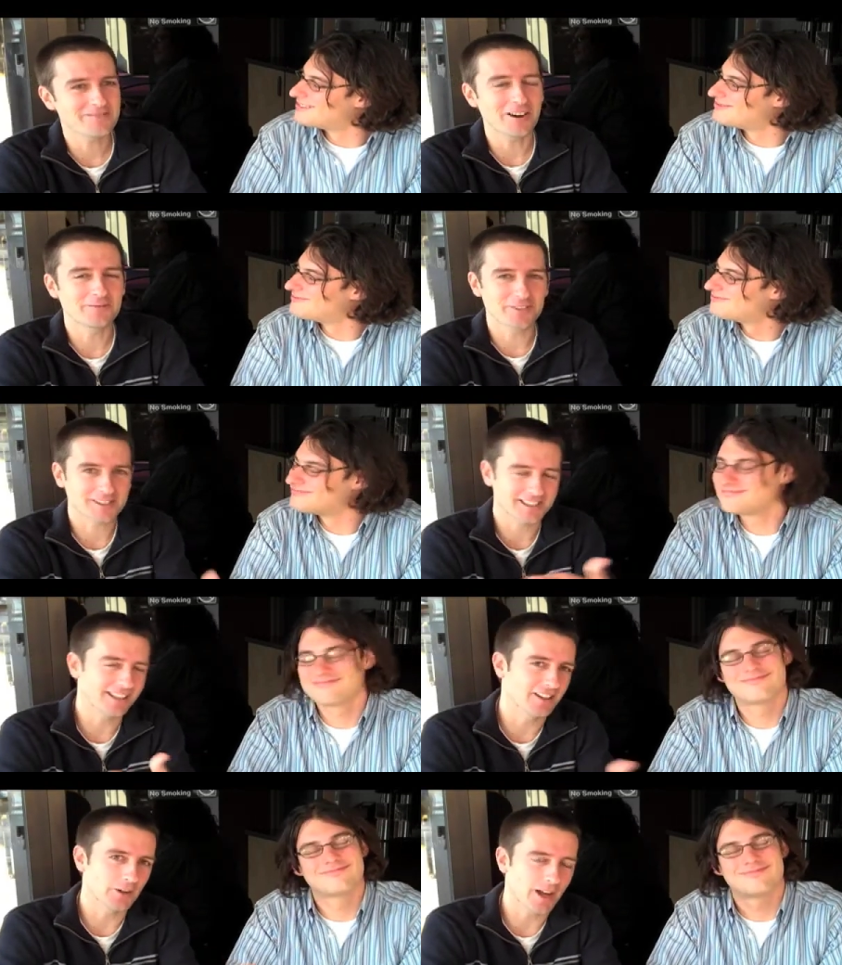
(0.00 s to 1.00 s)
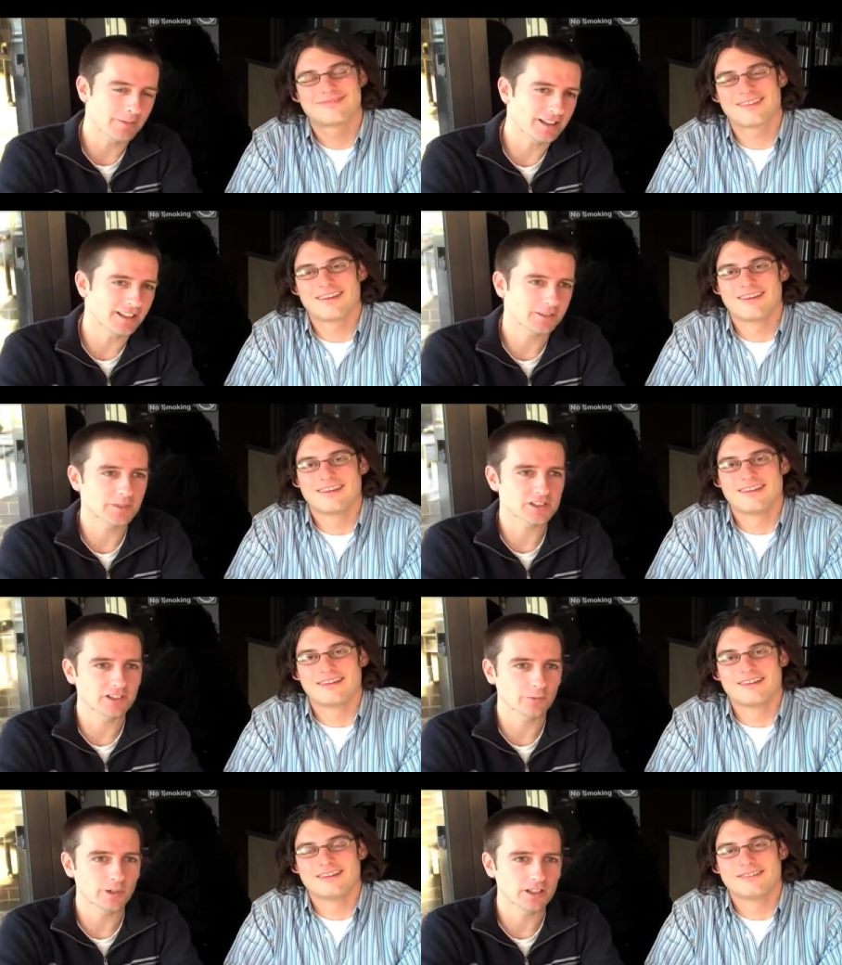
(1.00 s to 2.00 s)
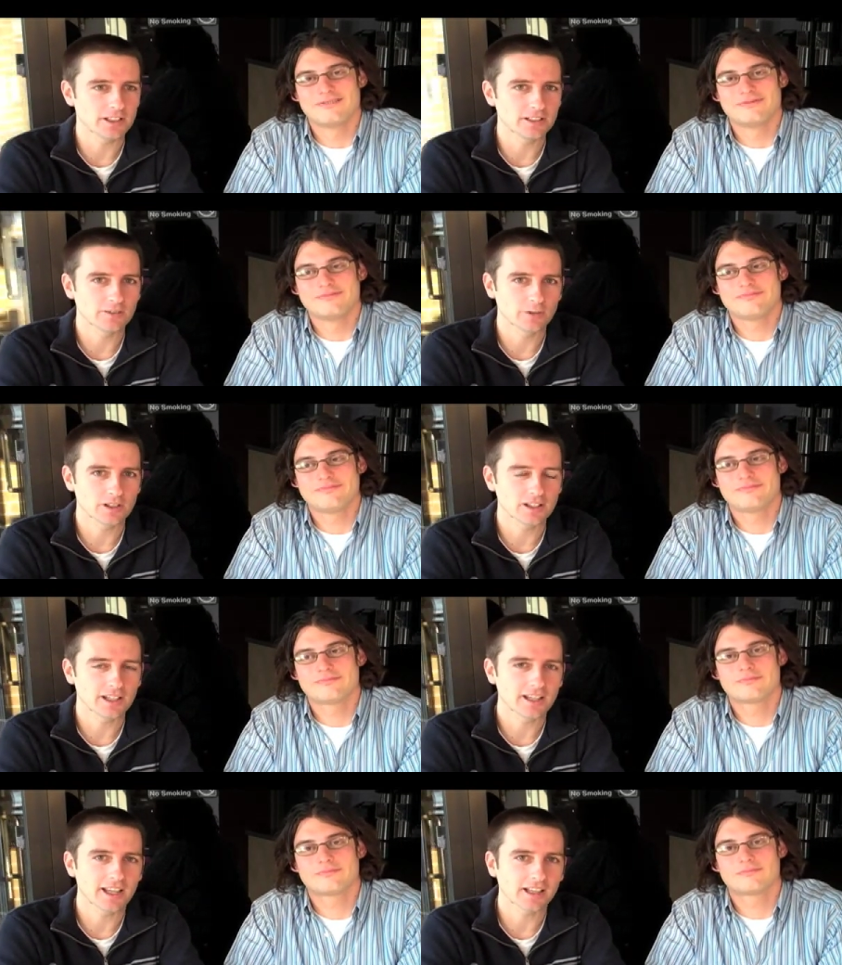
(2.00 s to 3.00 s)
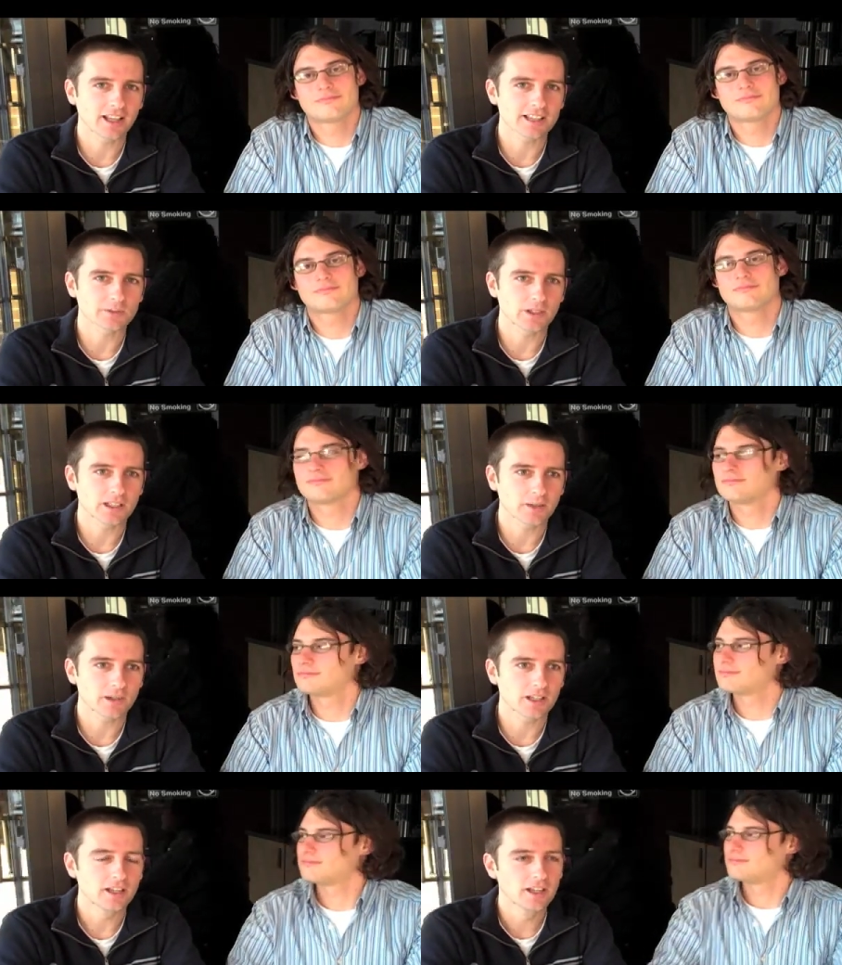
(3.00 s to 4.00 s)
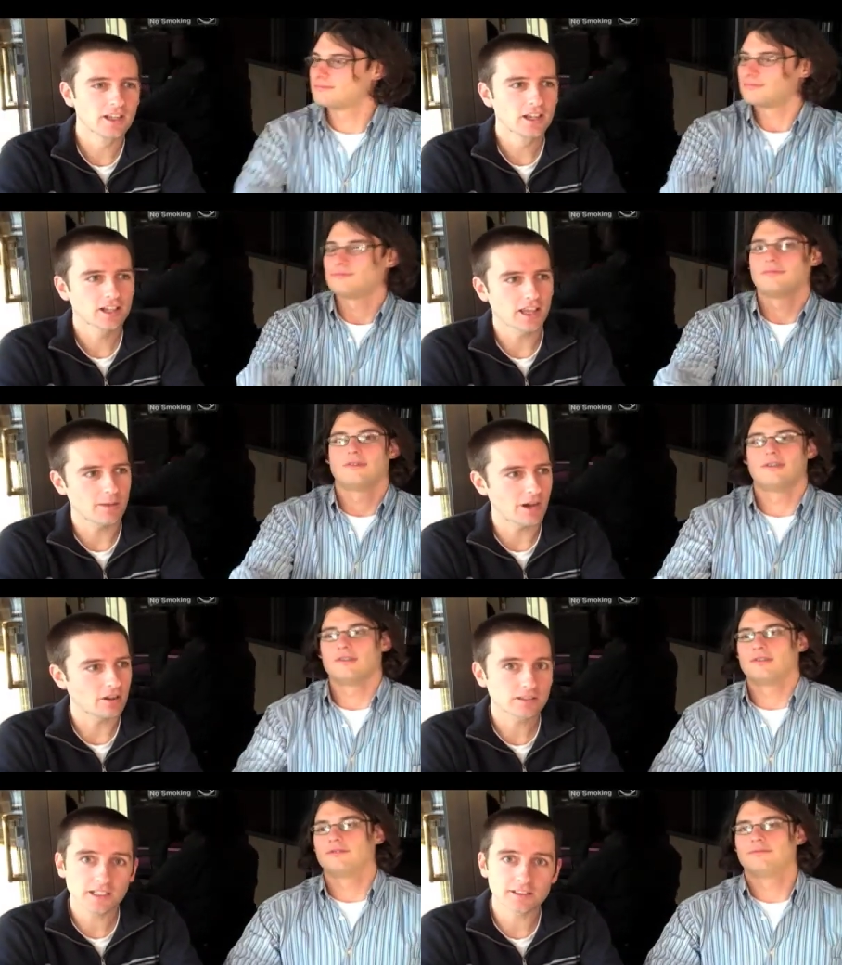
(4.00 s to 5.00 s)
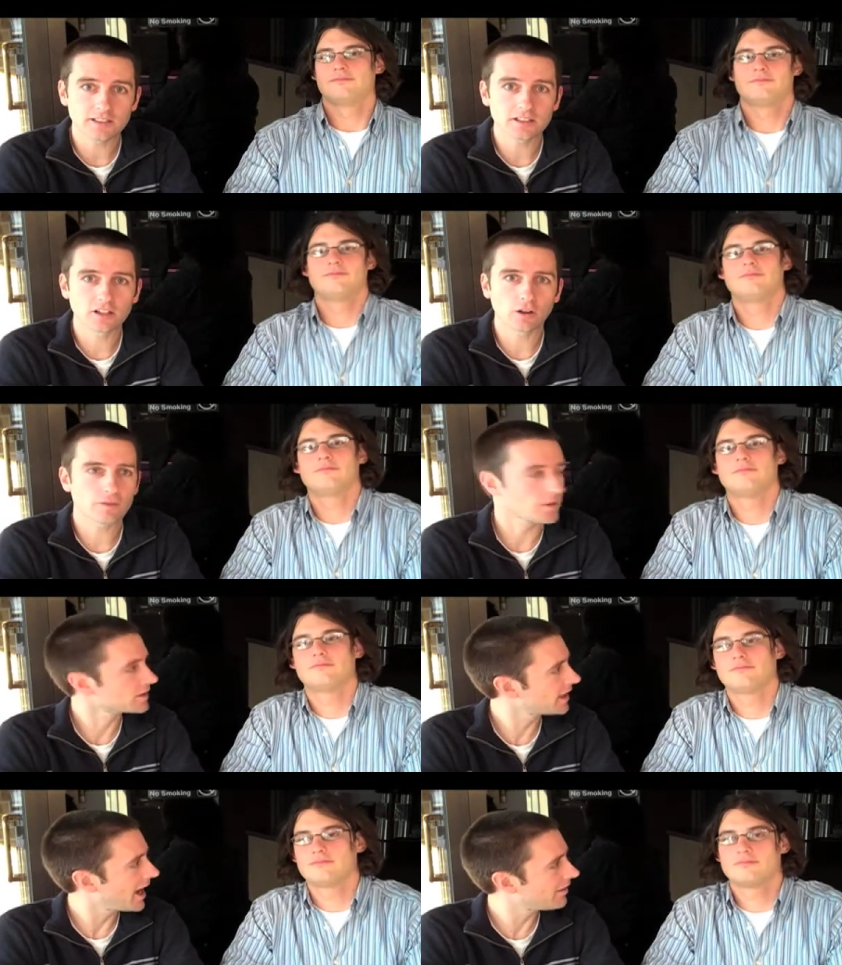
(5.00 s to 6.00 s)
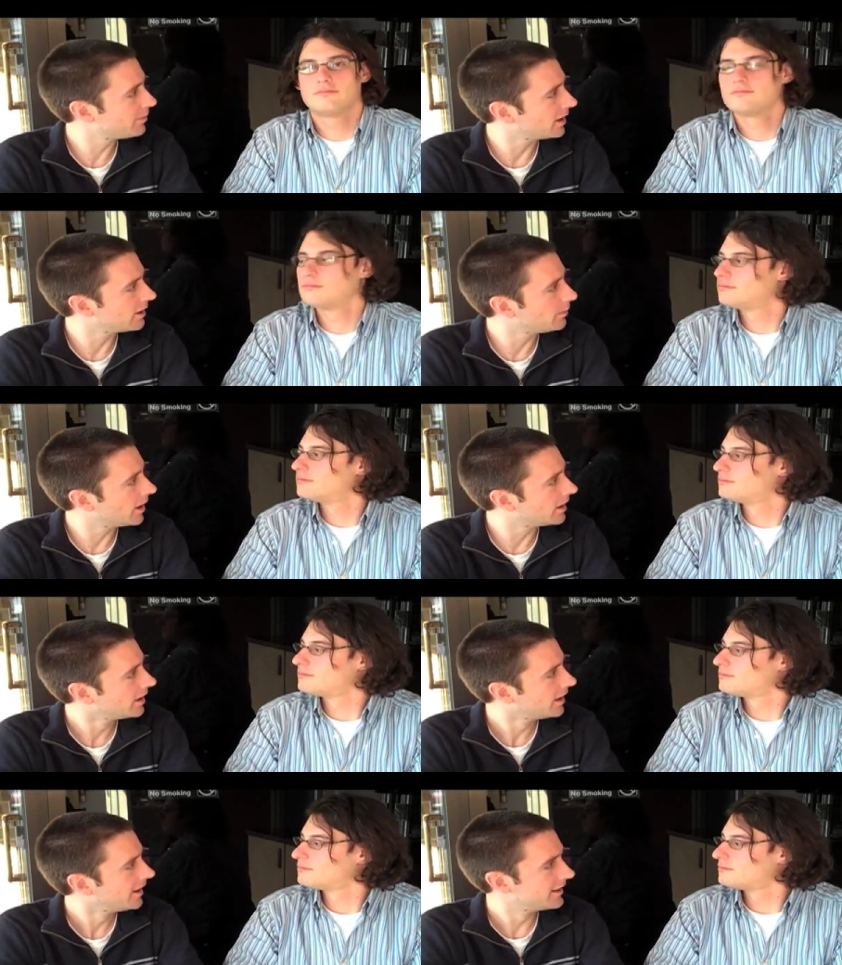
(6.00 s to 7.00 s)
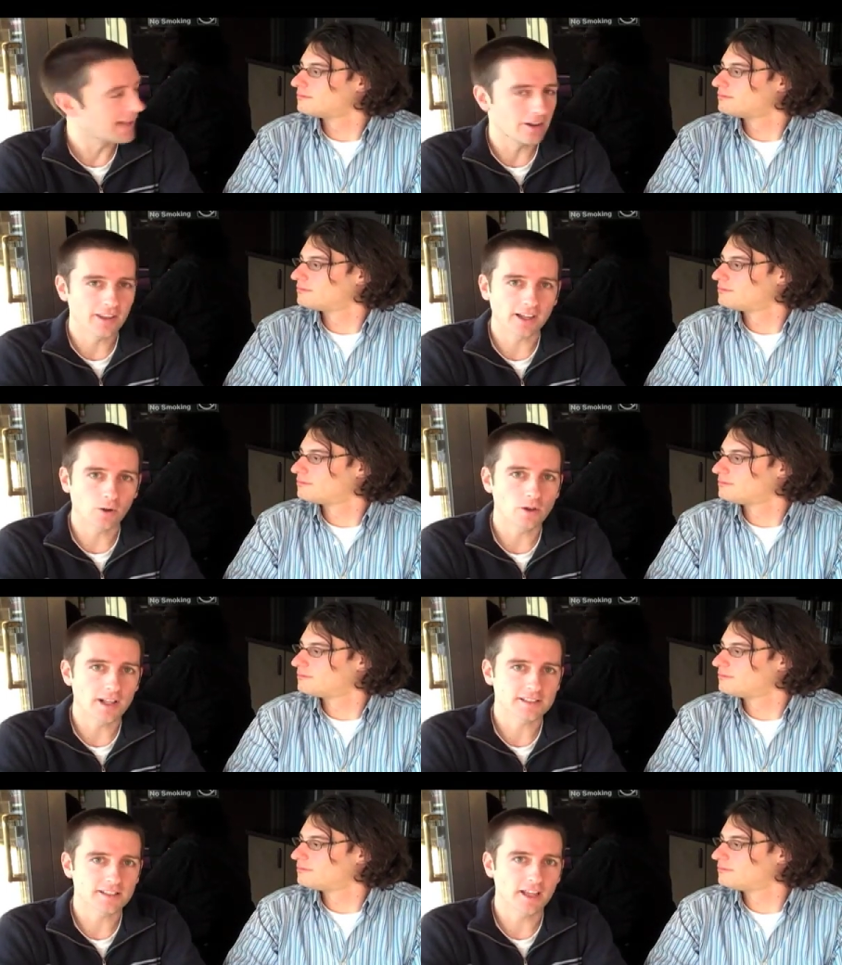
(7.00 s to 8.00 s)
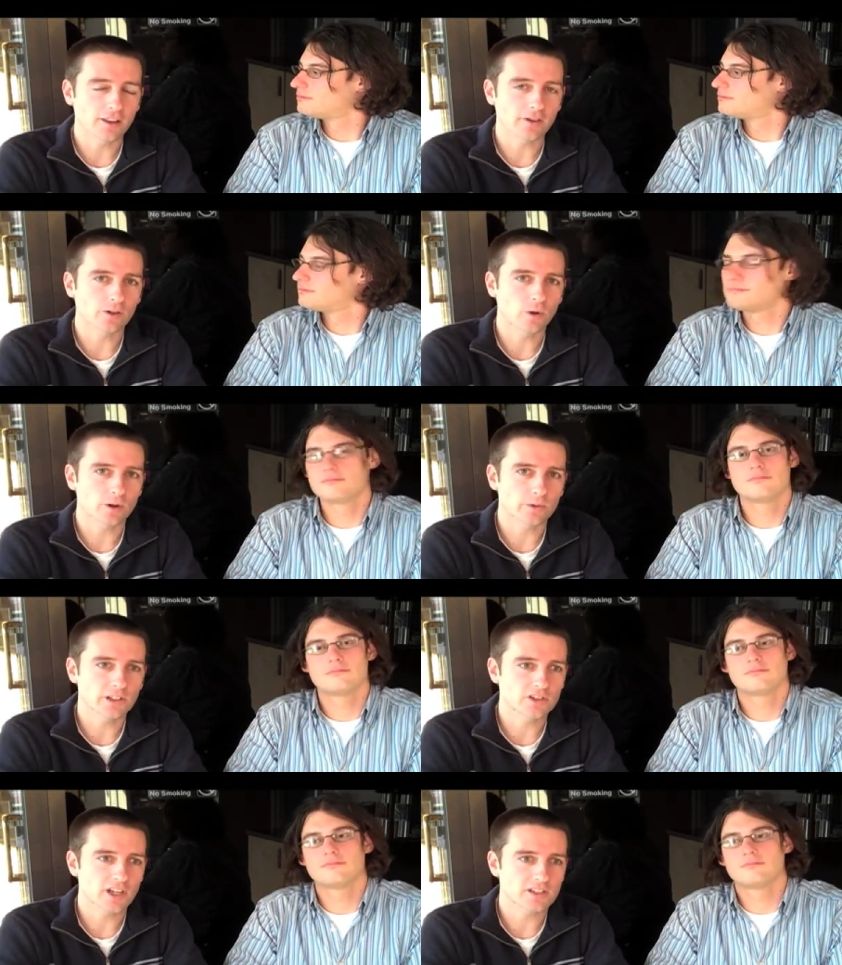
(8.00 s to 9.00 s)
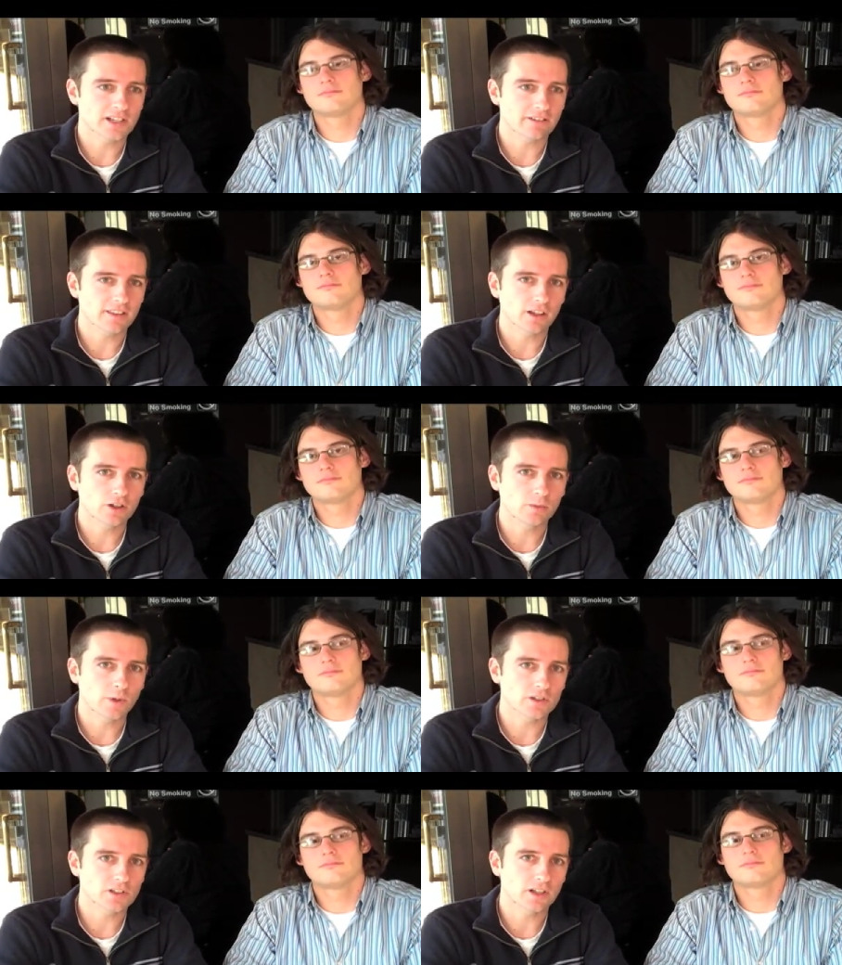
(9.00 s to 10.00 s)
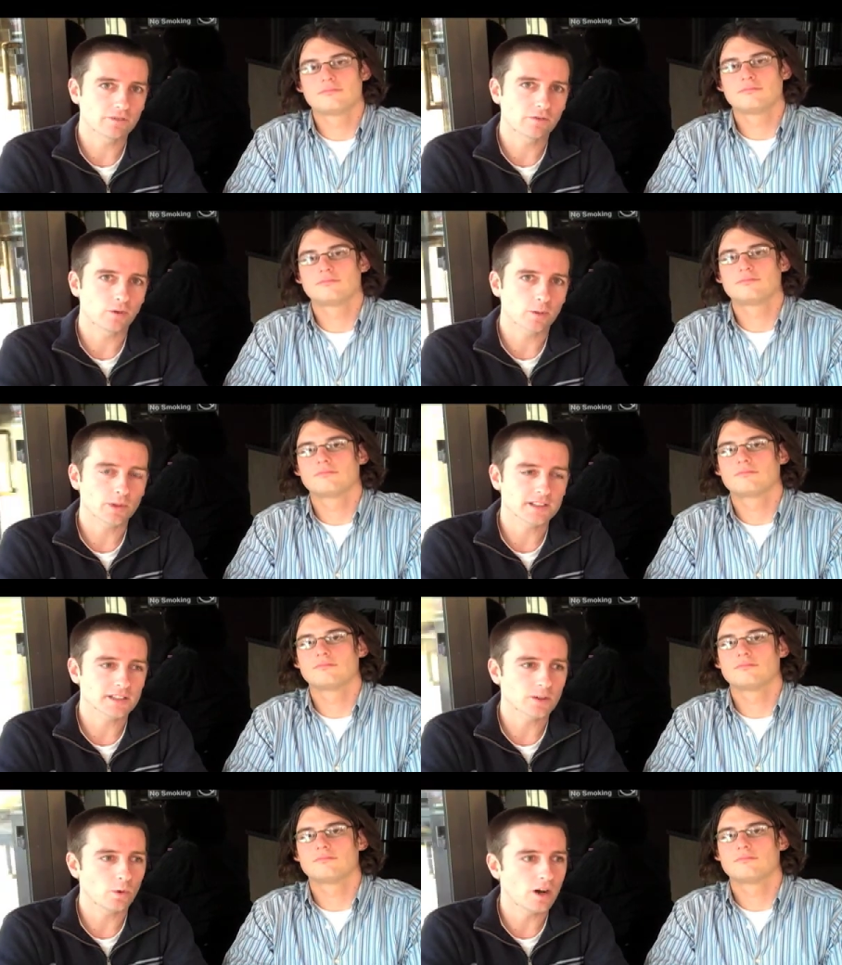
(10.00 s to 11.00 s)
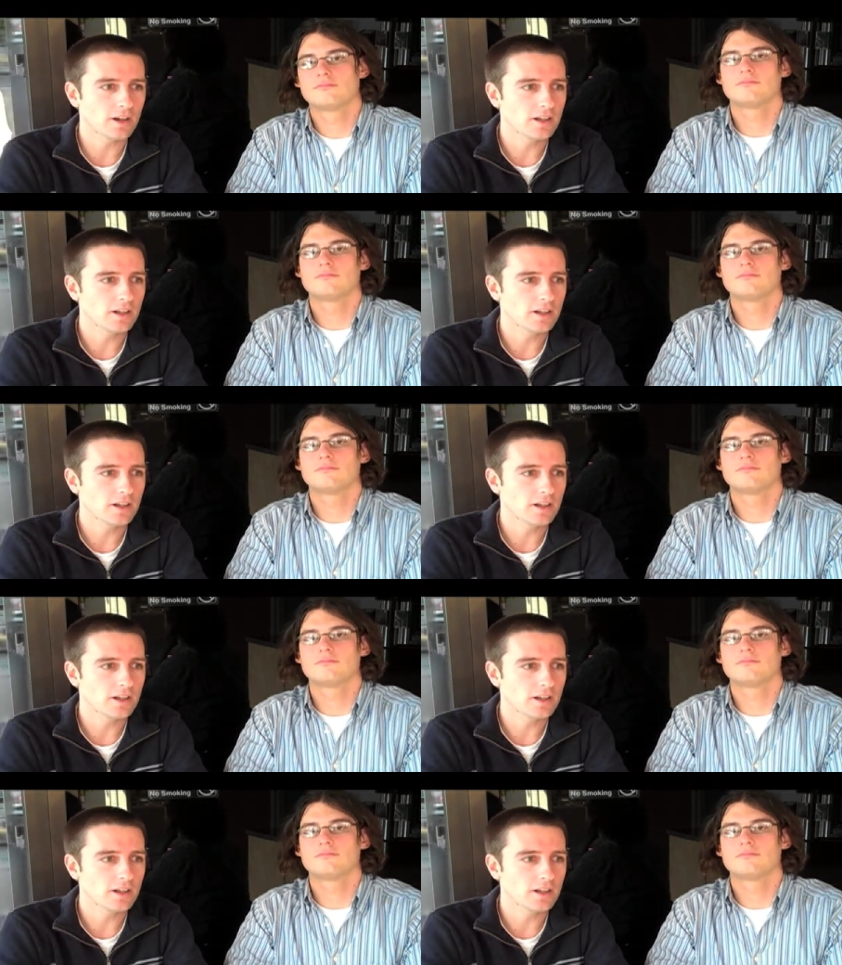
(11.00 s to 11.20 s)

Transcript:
Speaker 1: well, first Illinois. I mean, look, Michigan really, really laid an egg last week. I mean, came out decent, you know, the first half, but but down that goal line stand, third quarter really changed everything. Couldn't punch it in from four plays at the one,